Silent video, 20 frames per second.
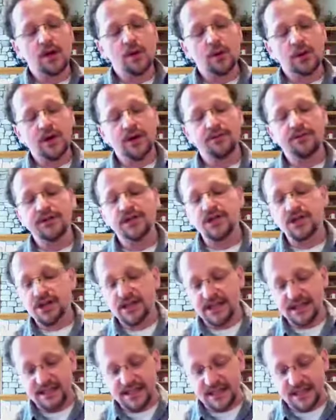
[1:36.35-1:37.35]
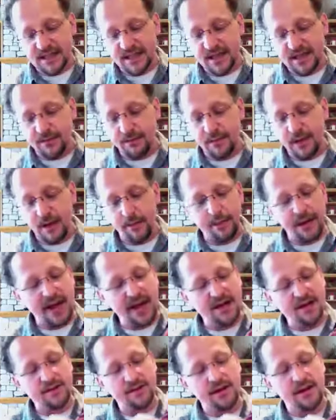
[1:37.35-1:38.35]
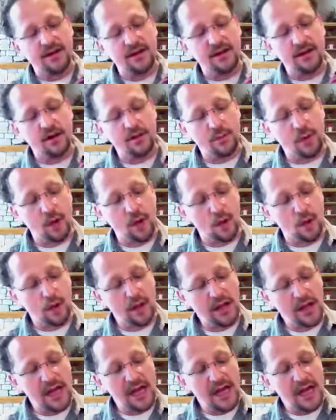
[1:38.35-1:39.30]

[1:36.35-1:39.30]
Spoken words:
when I originally did the band around the armhole,